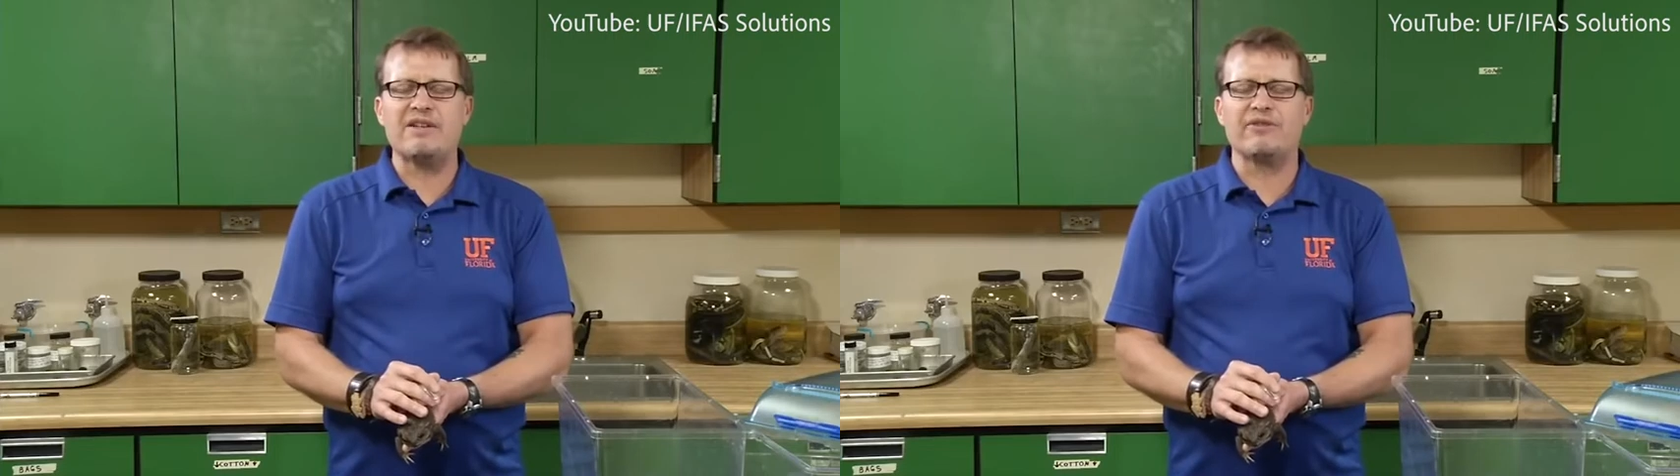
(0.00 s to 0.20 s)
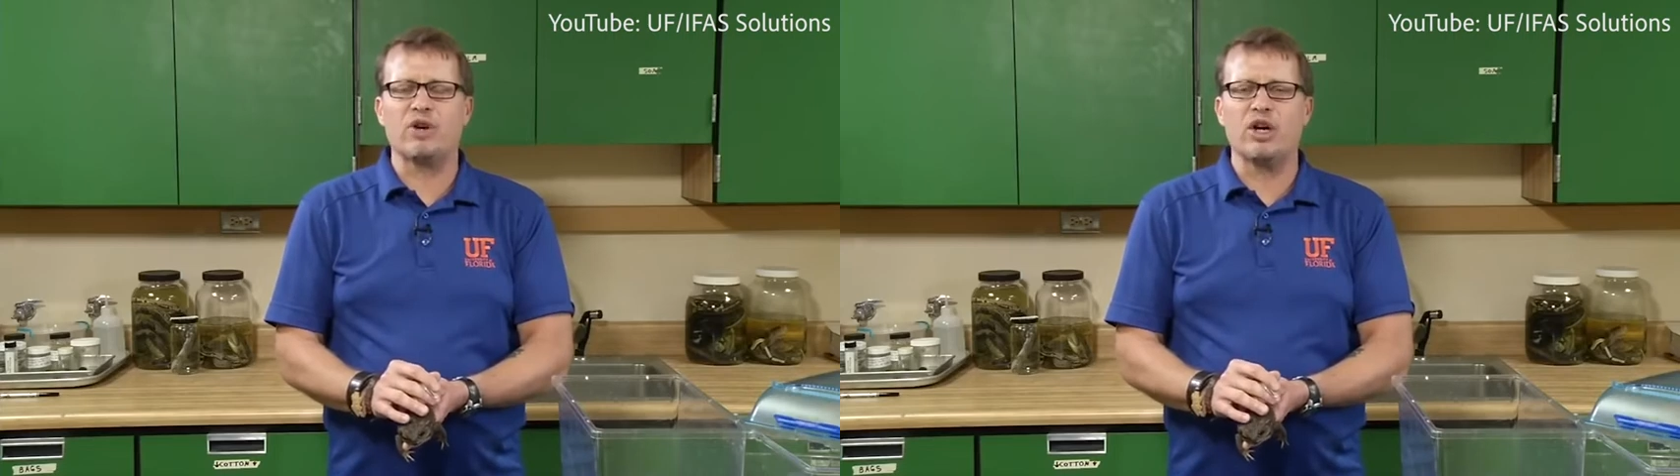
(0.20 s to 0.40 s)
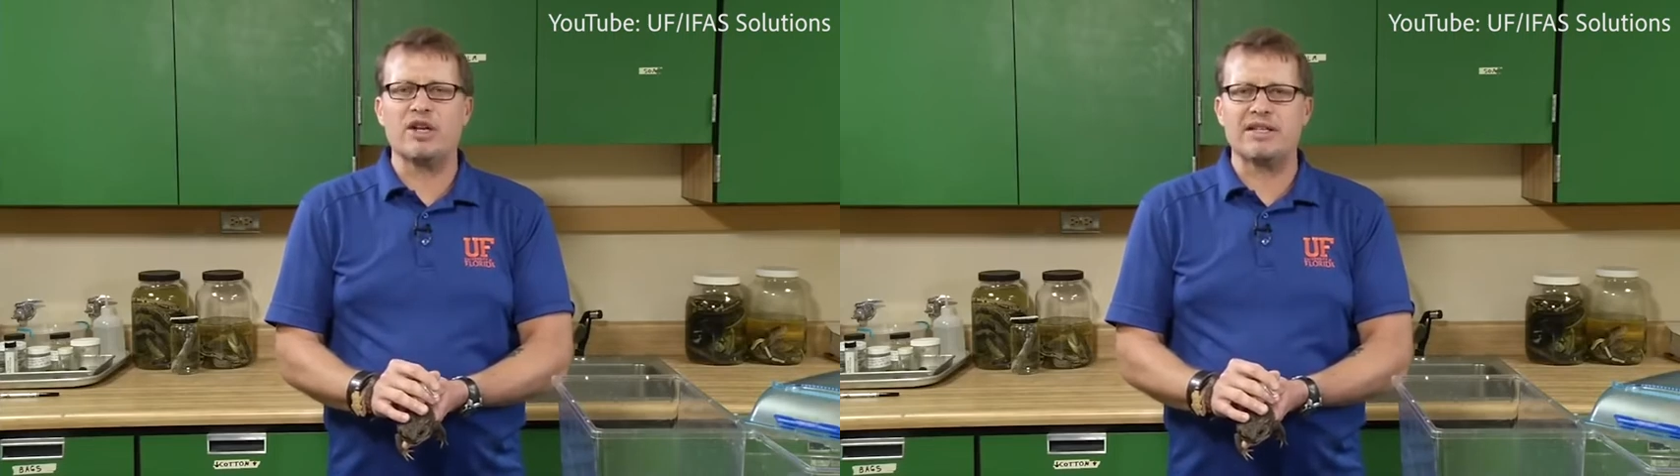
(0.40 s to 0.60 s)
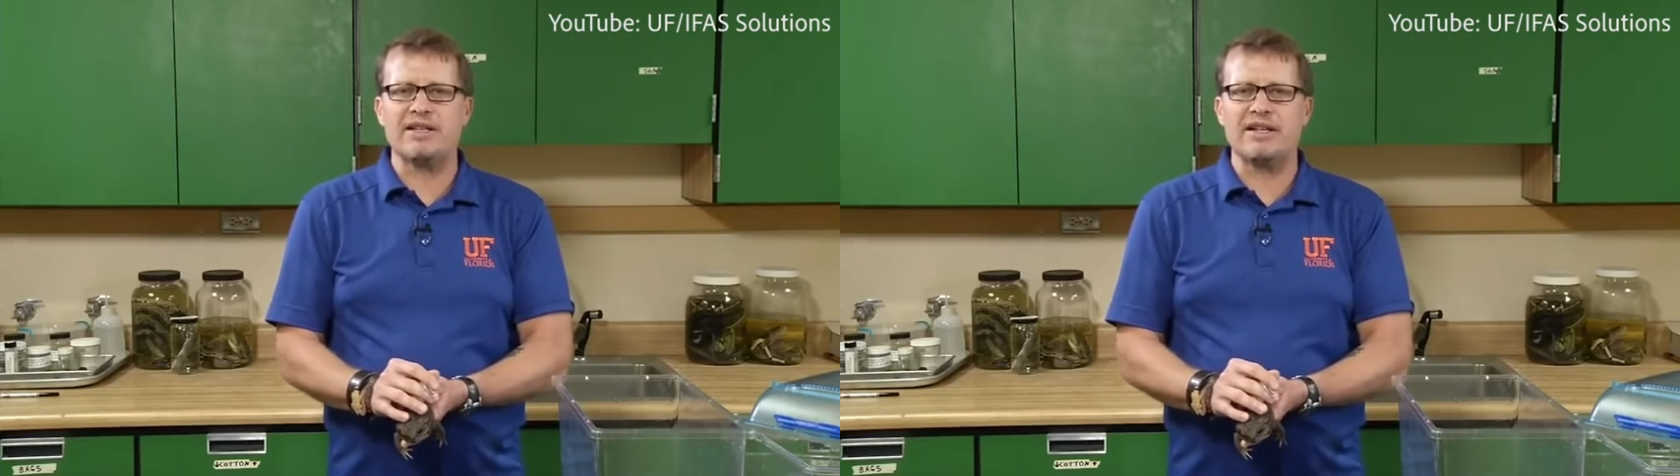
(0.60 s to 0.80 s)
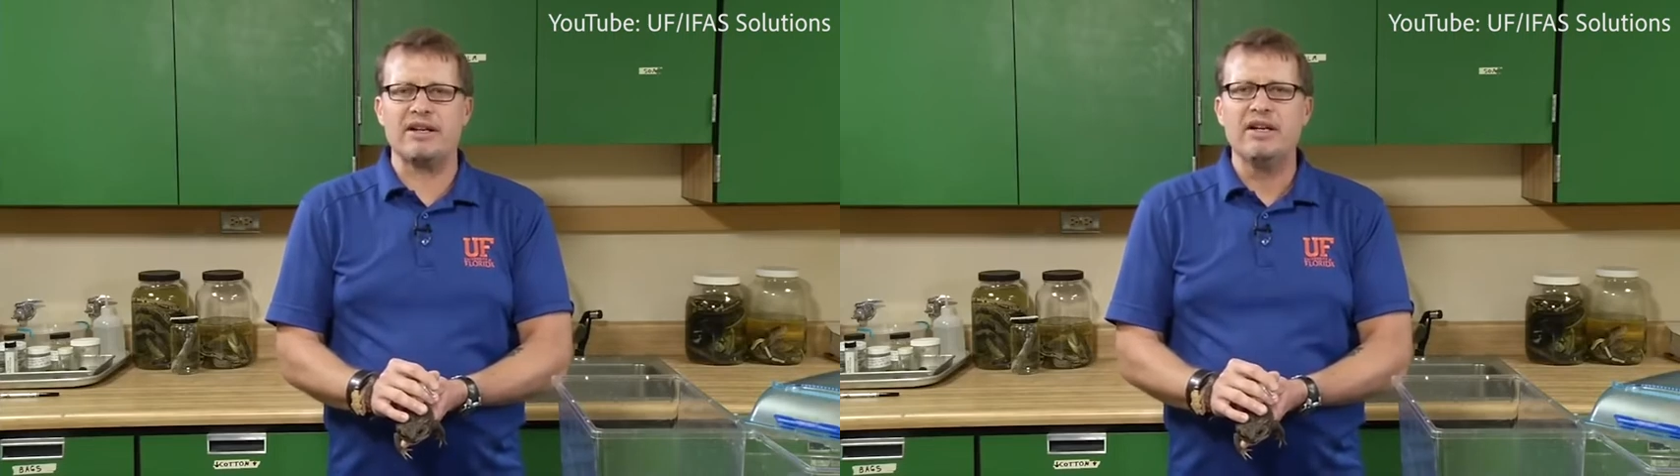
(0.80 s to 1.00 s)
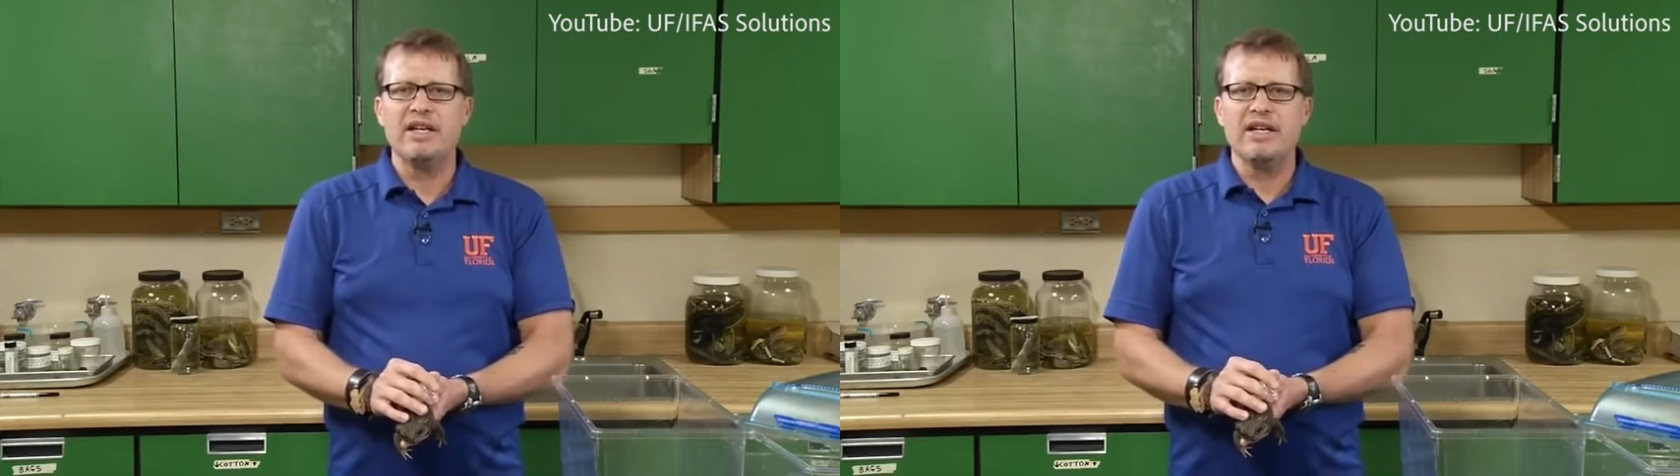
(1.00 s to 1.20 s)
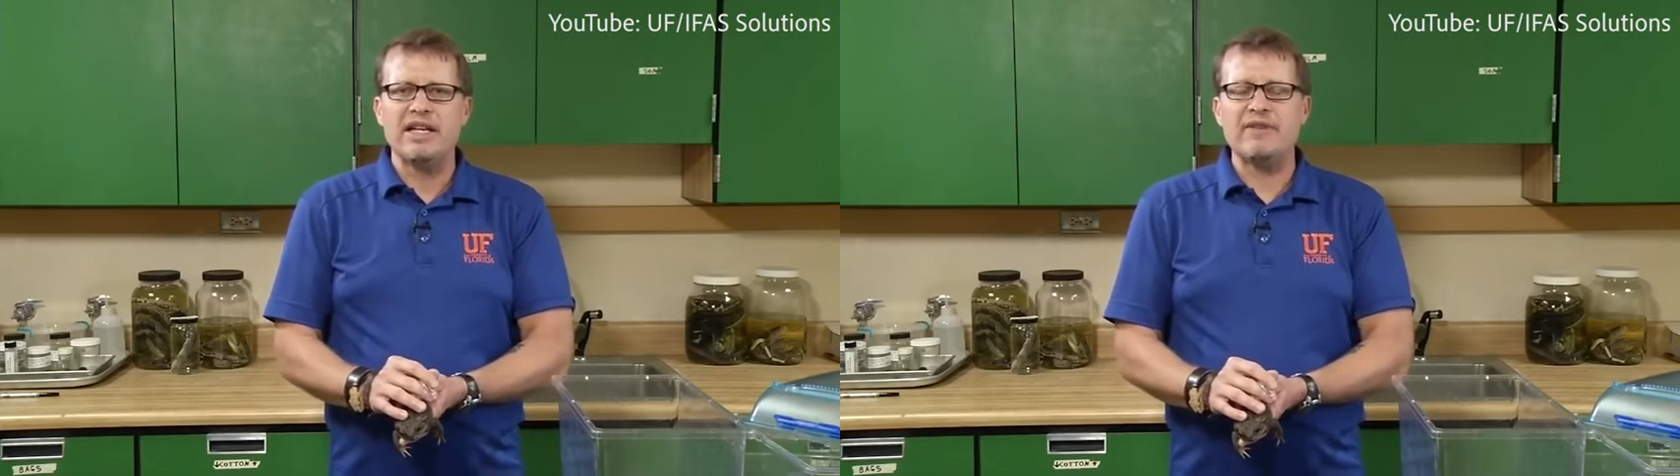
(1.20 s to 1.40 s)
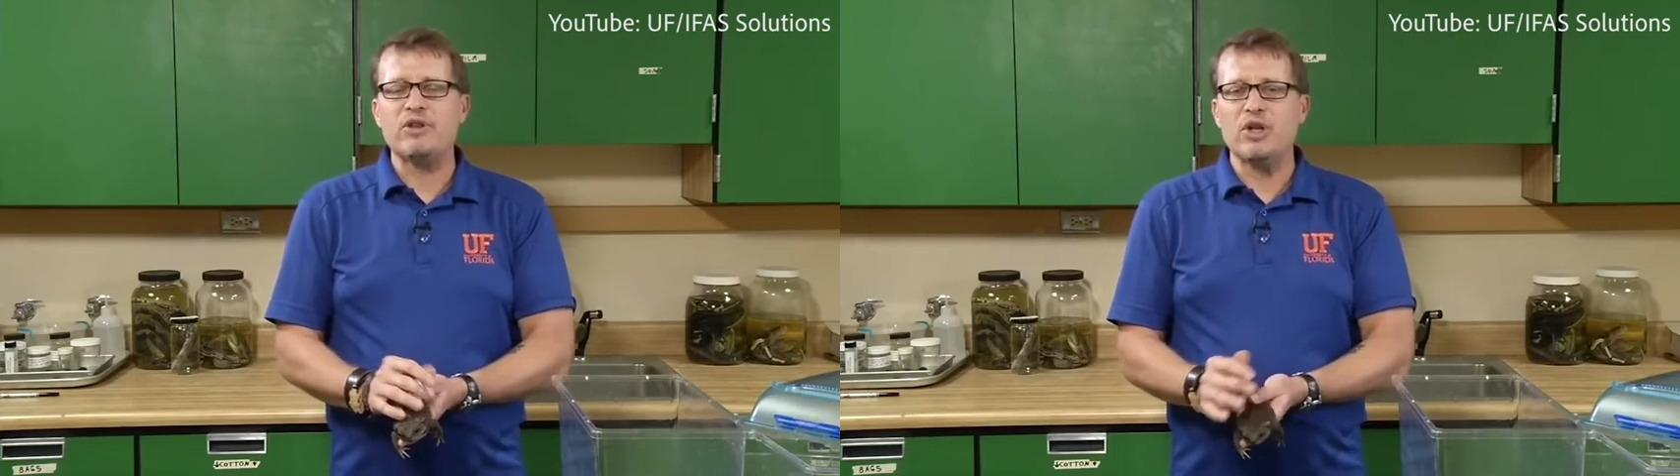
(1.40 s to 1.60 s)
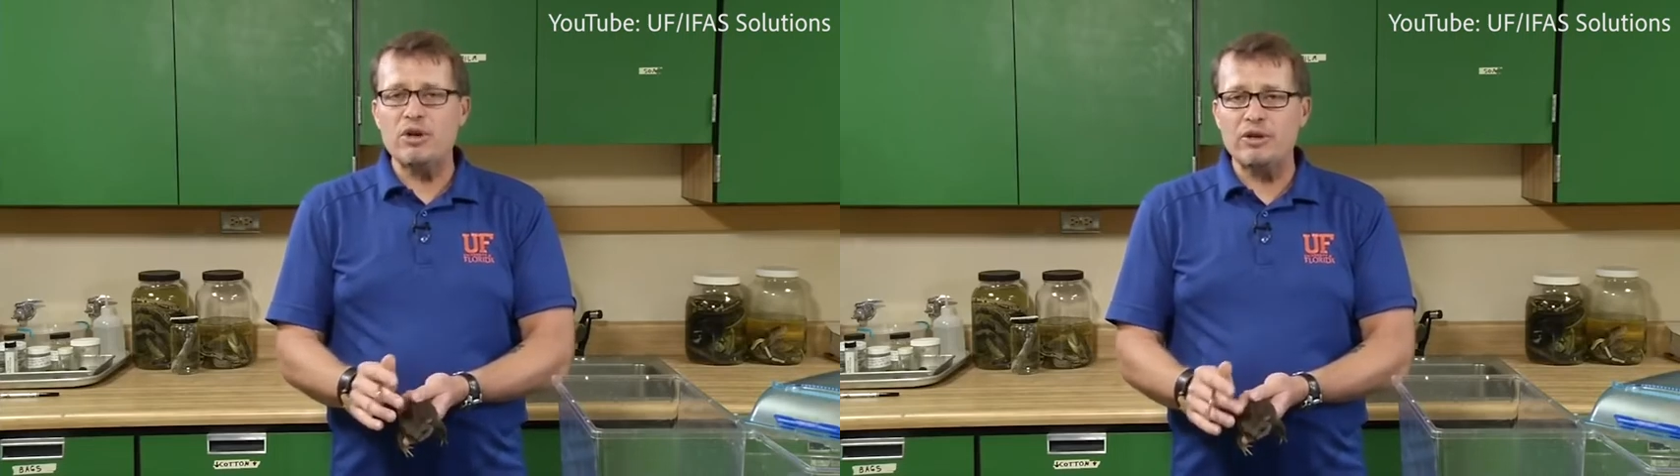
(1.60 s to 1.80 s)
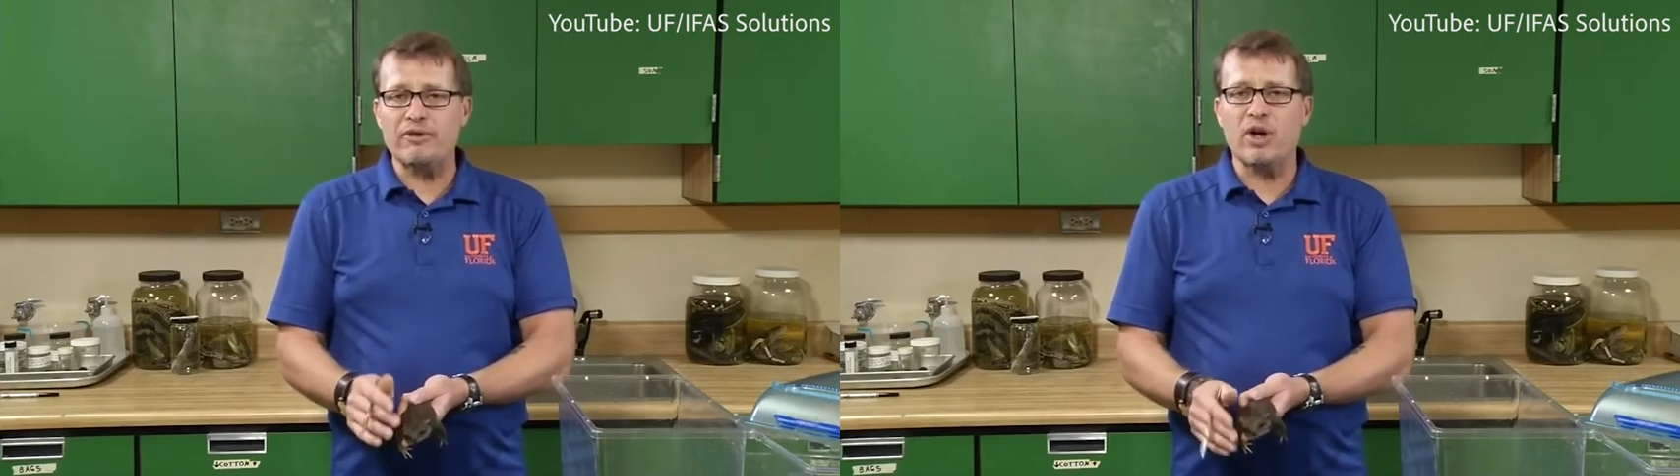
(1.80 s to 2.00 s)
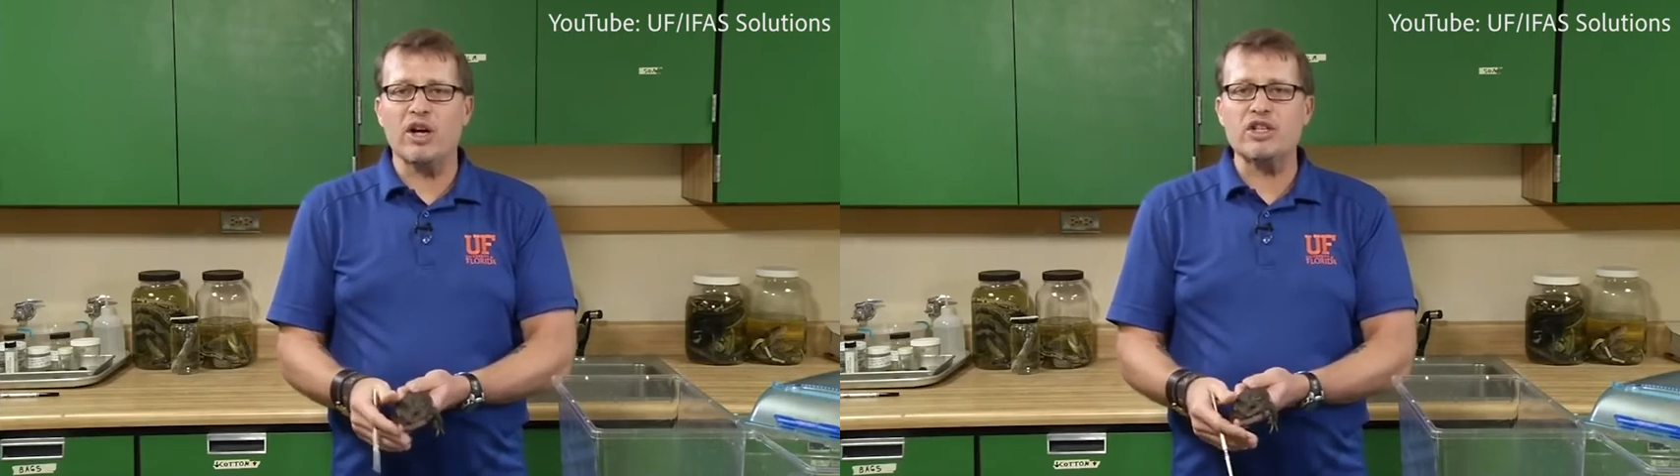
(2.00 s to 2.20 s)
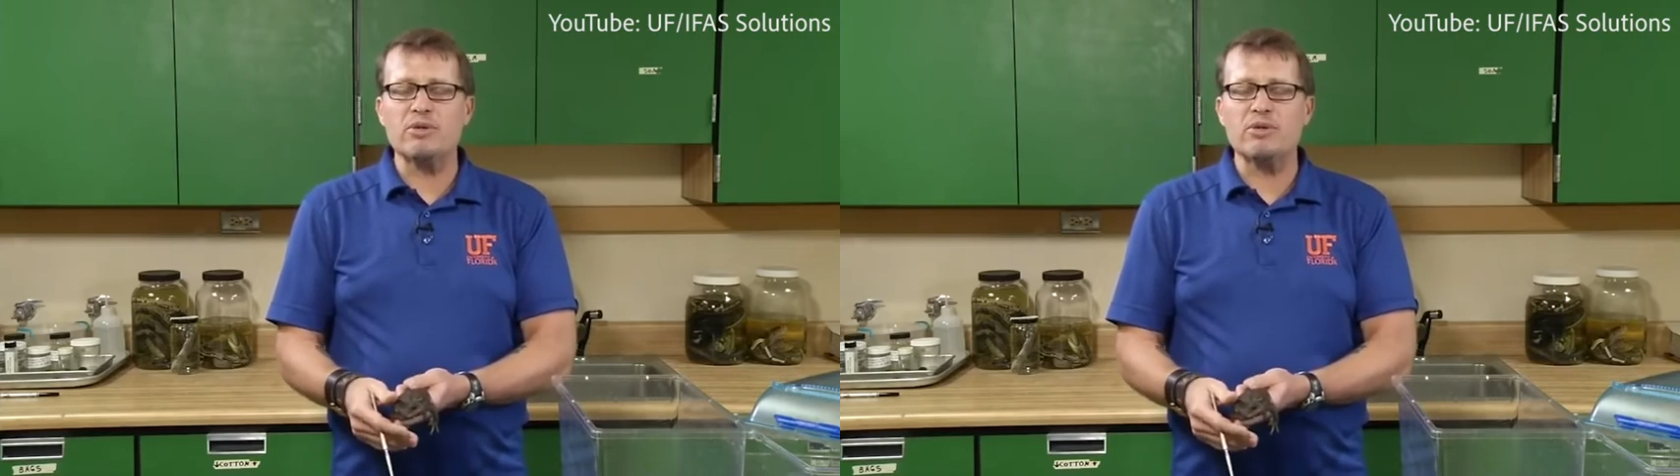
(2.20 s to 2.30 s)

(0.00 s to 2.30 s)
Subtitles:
frogs in there, and if you know your frogs,